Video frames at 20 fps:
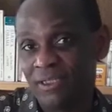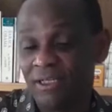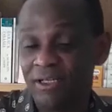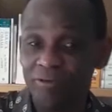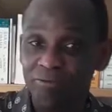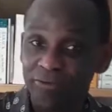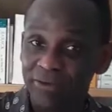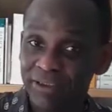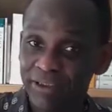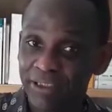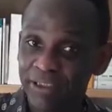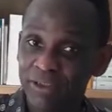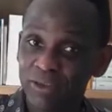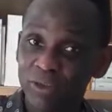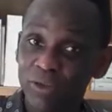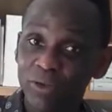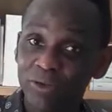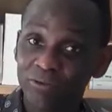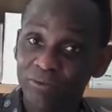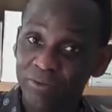Every year
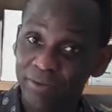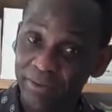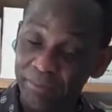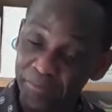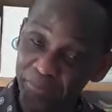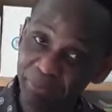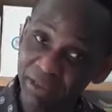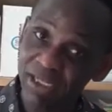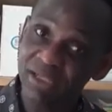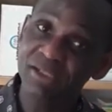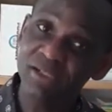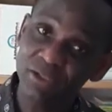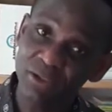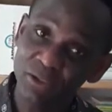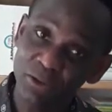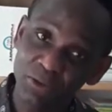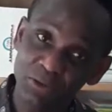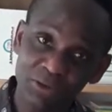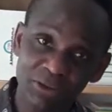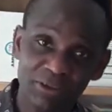you look for the best
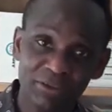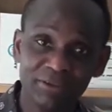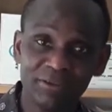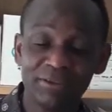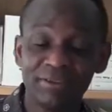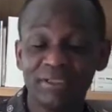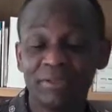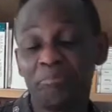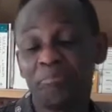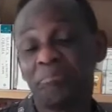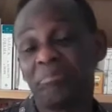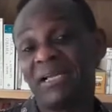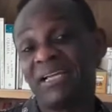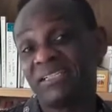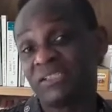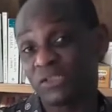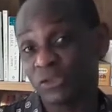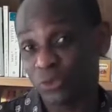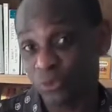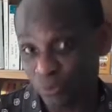lotion, the
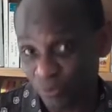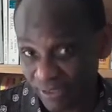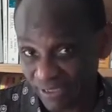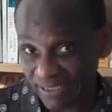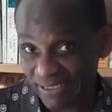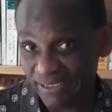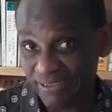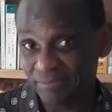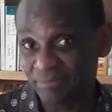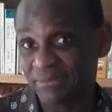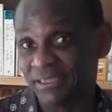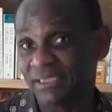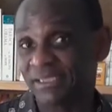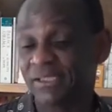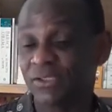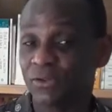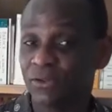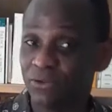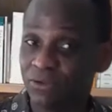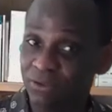best cream
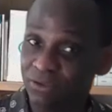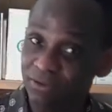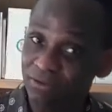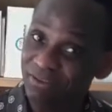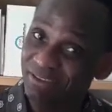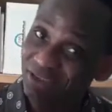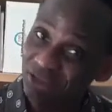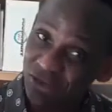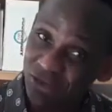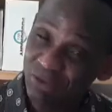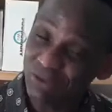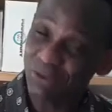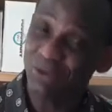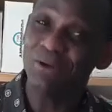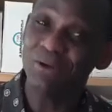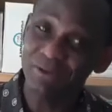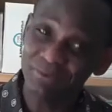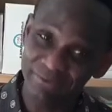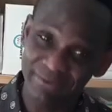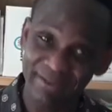that's going to
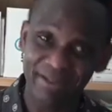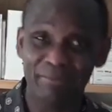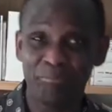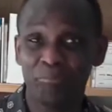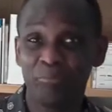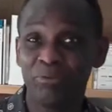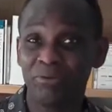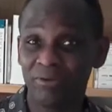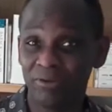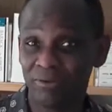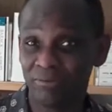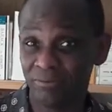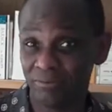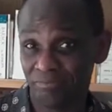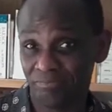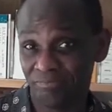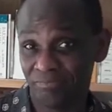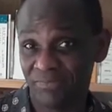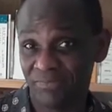solve that problem.